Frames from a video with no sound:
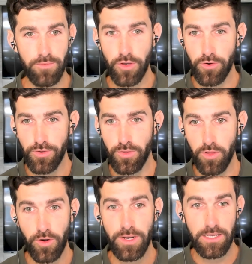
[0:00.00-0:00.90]
Your
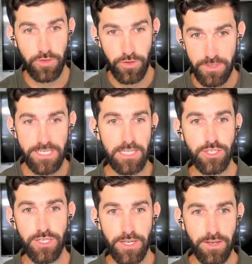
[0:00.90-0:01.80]
learning, your
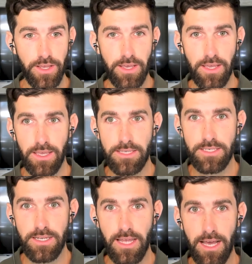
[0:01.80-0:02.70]
retention
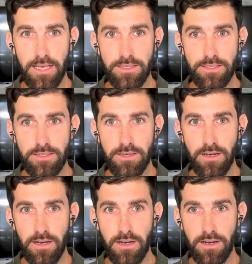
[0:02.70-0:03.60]
isn't as
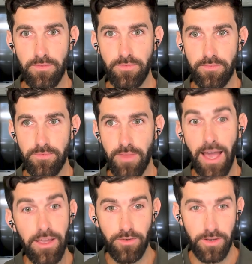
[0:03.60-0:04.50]

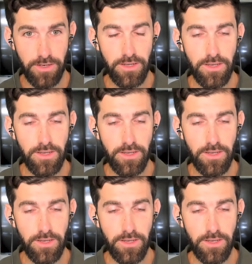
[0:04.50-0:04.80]
accurate.